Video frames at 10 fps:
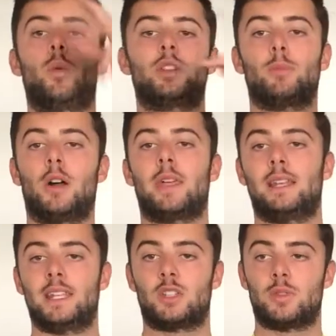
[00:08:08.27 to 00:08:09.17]
Which might
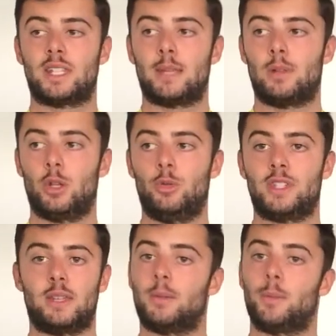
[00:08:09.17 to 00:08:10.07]
then lead to a team
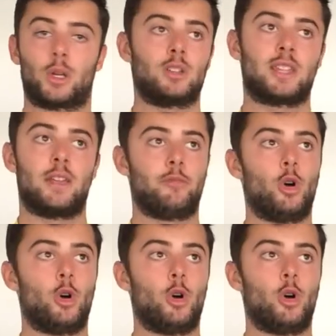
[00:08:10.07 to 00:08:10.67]
losing because they've